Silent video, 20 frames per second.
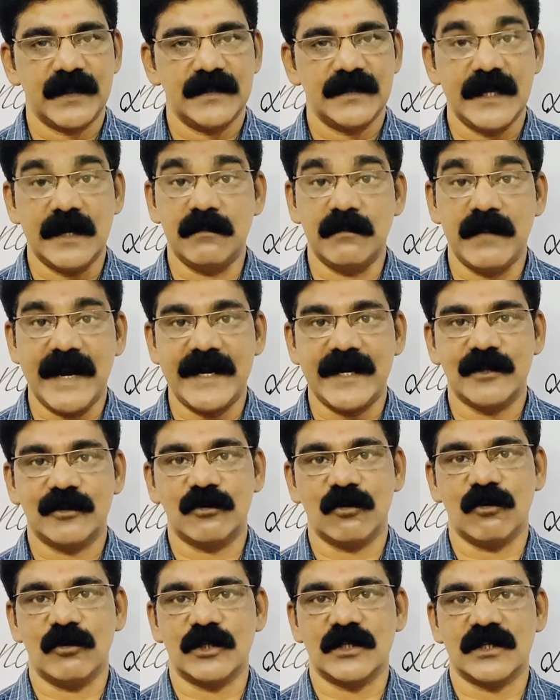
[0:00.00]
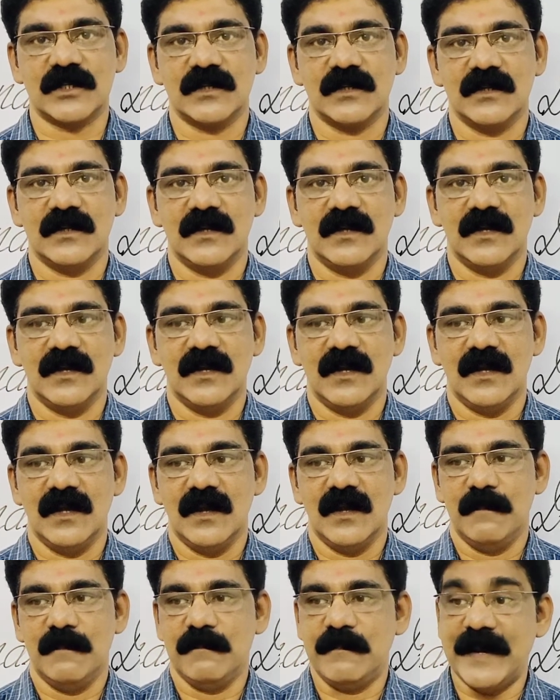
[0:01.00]
Then Maddie thought,
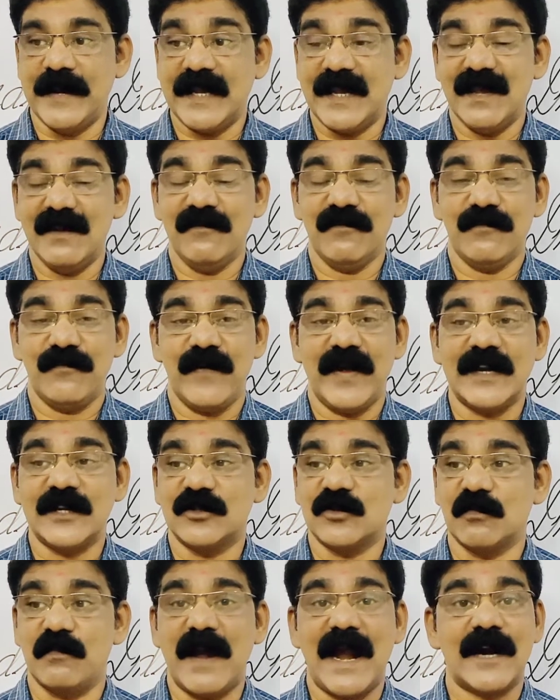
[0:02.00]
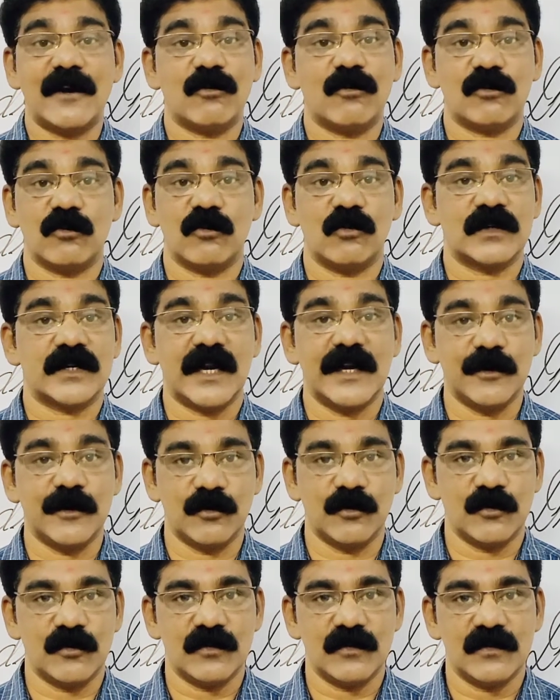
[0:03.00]
Peggy felt bad or not, I
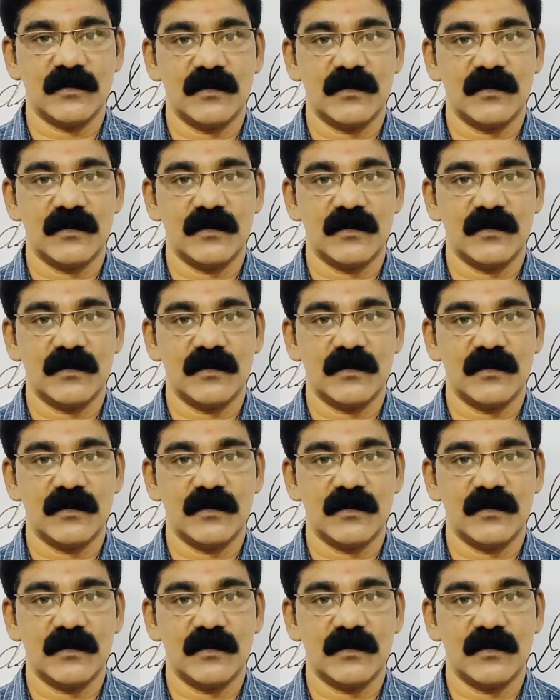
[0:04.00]
don't know.